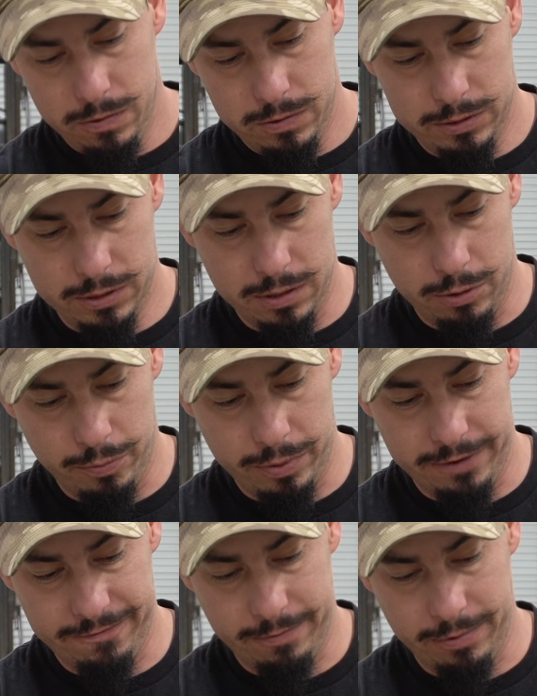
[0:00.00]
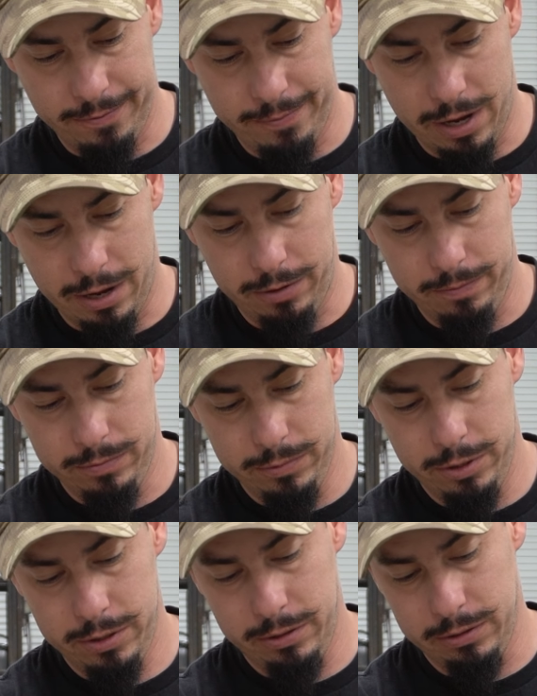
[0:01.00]
just gonna open it from the bottom.
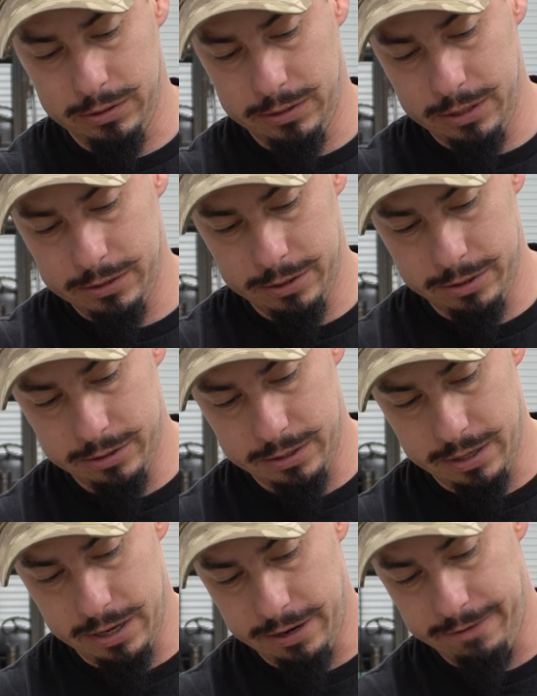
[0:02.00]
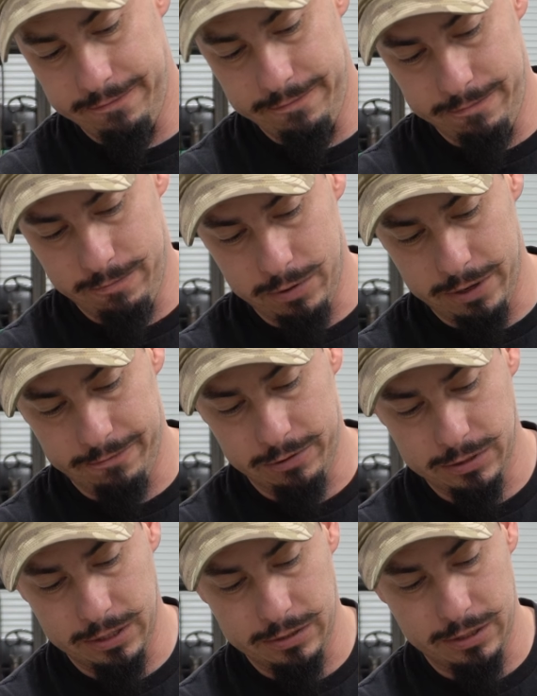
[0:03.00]
You can use scissors, a knife, whatever
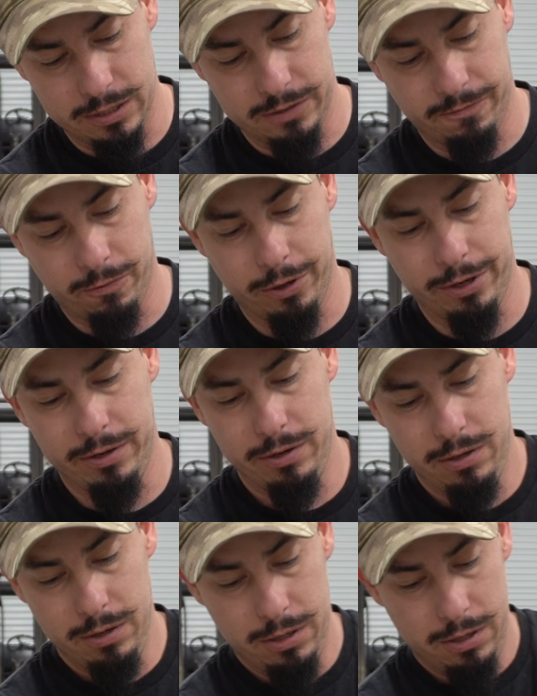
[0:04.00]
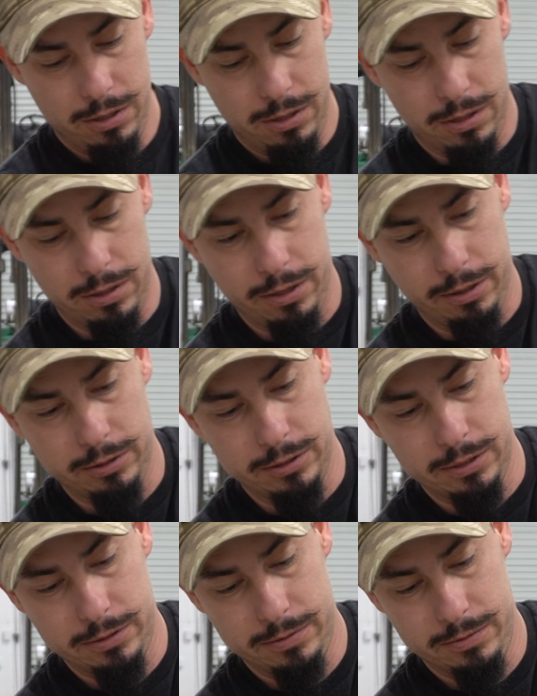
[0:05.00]
is easiest for you, and then you
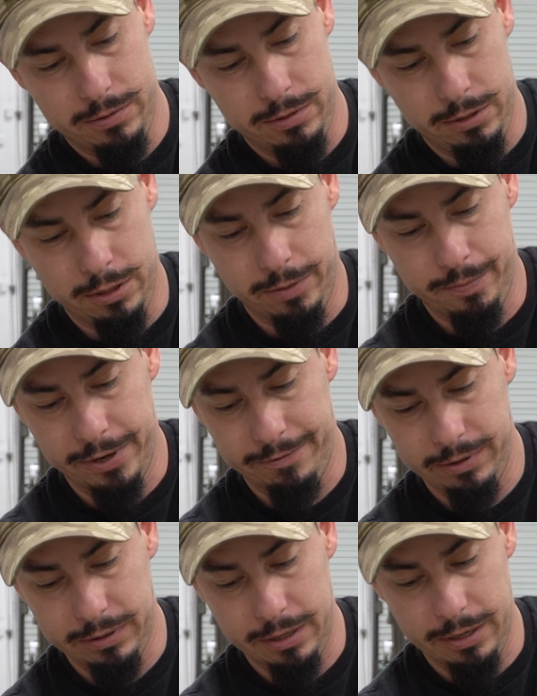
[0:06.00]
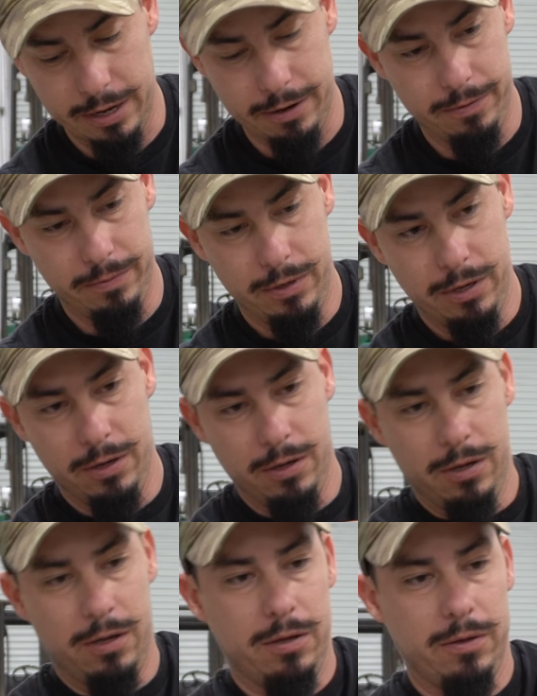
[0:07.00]
just dump everything out.
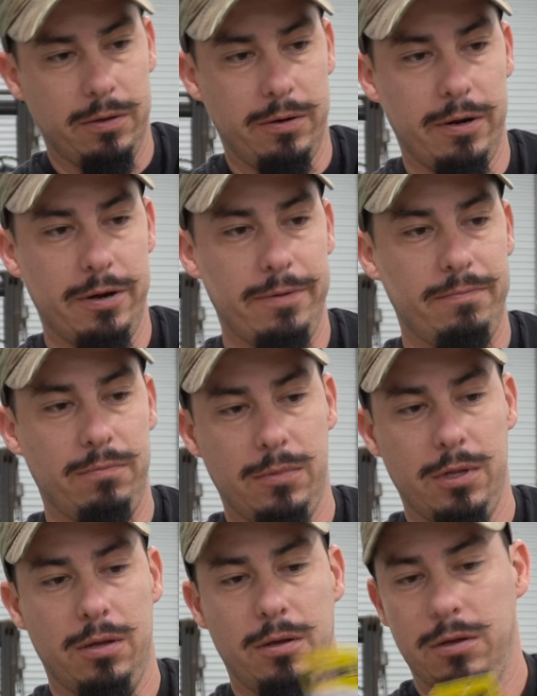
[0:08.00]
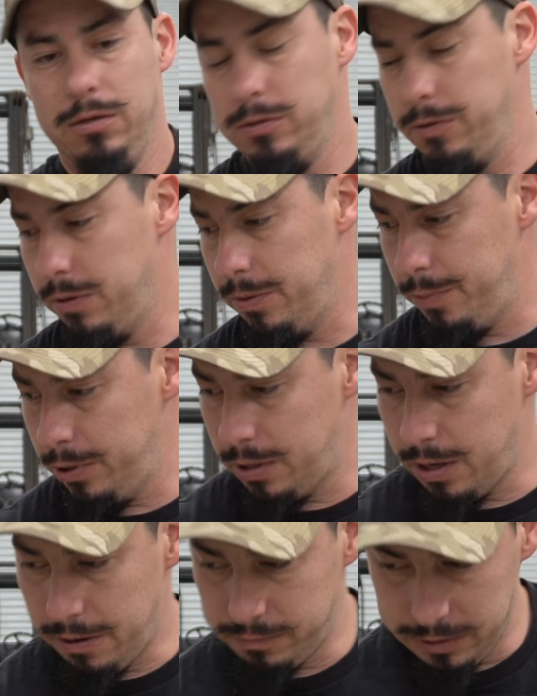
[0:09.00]
All right, so we're gonna put
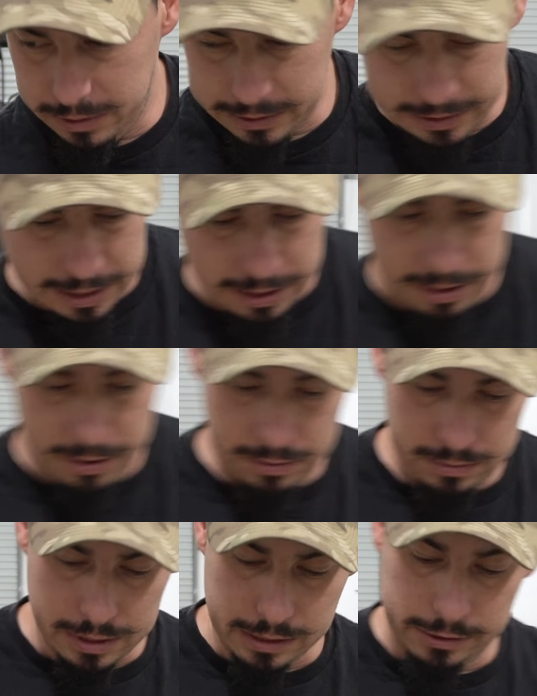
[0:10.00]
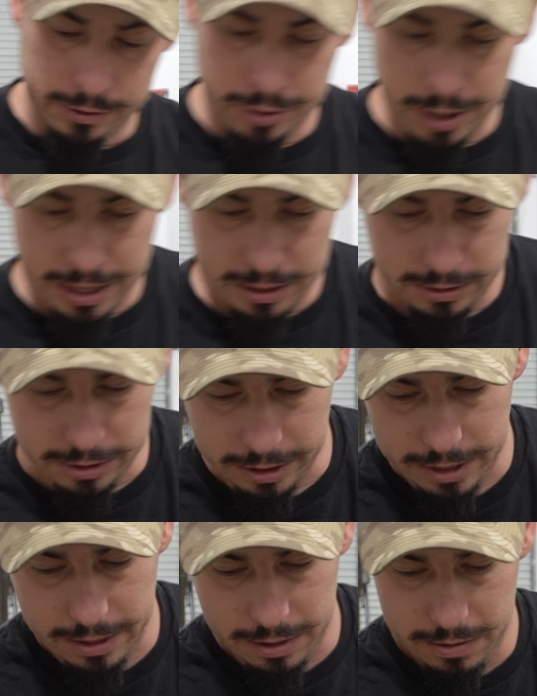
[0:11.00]
that off to the side. That's trash.
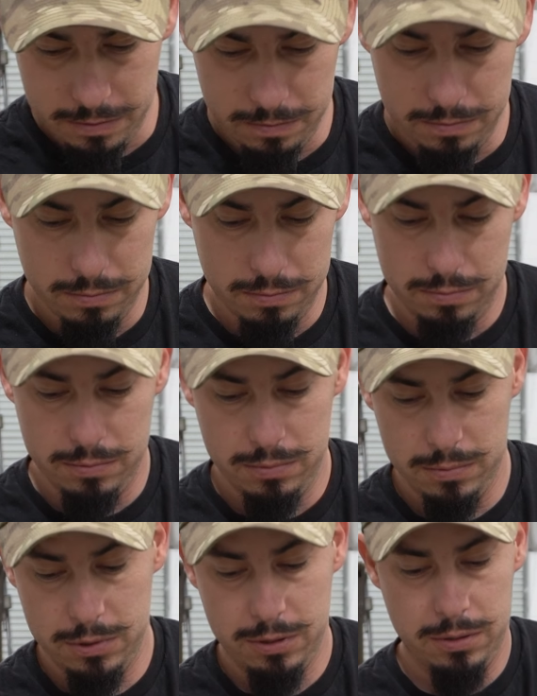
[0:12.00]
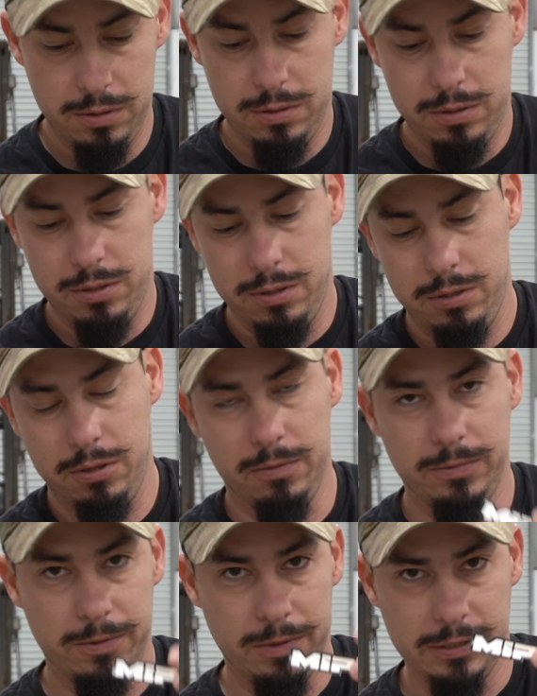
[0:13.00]
Again,
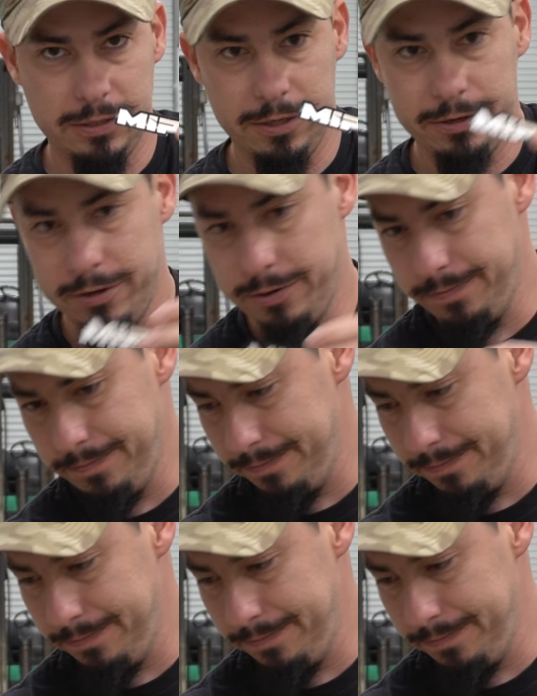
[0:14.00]
comes with a sticker,